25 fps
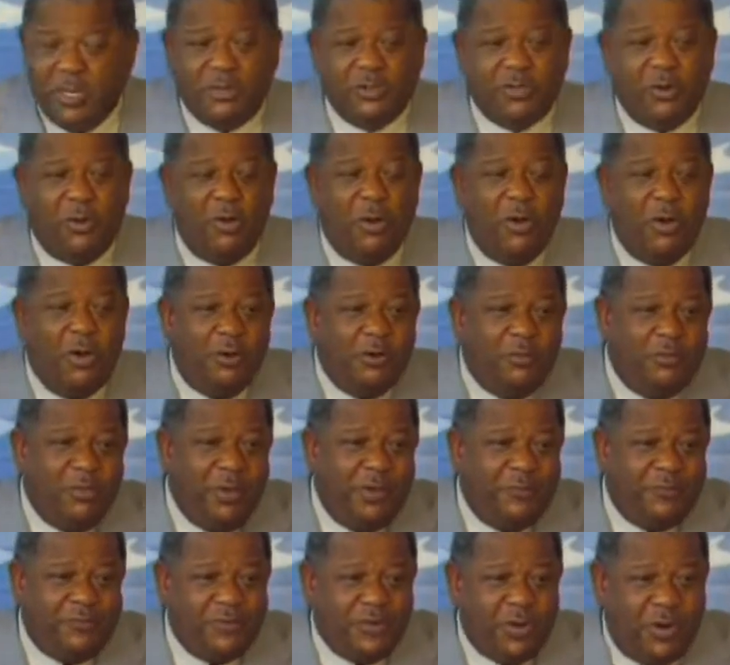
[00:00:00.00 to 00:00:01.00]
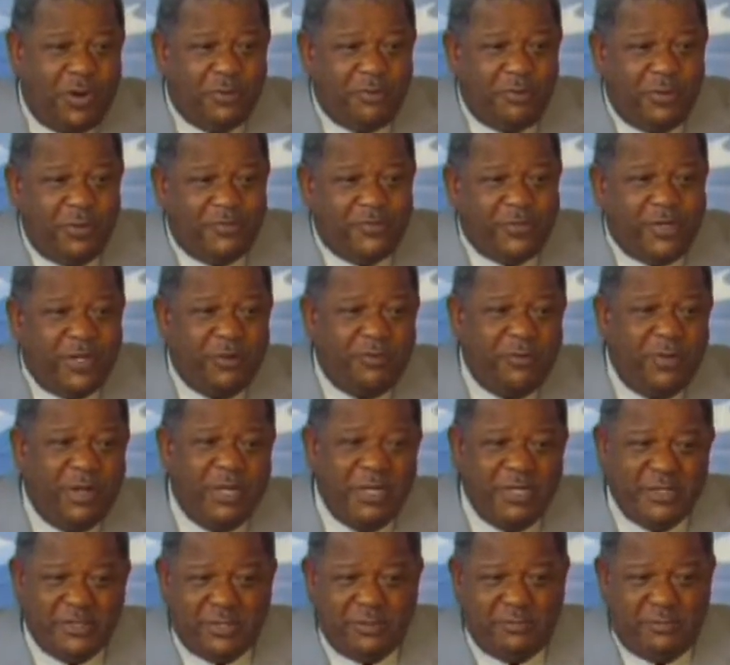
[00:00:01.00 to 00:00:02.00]
So all we have done, we have said, well,
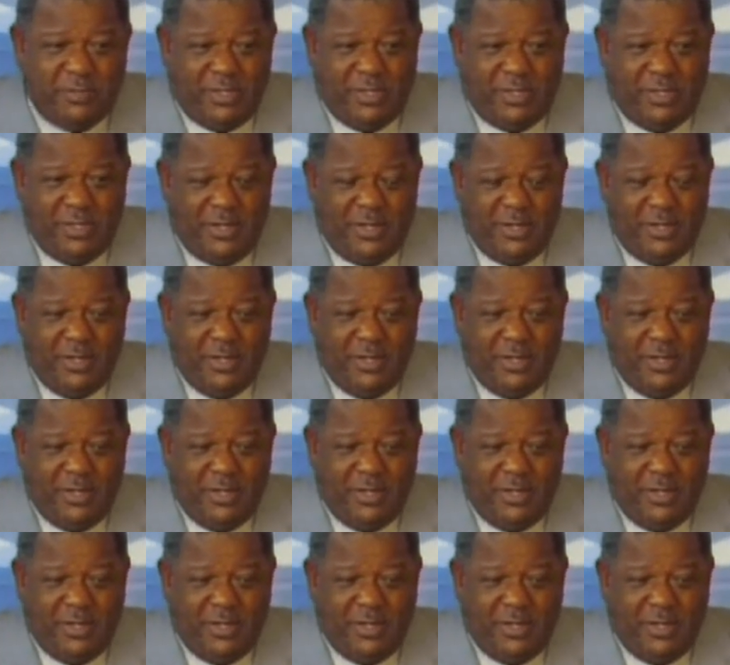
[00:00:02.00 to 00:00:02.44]
listen to me,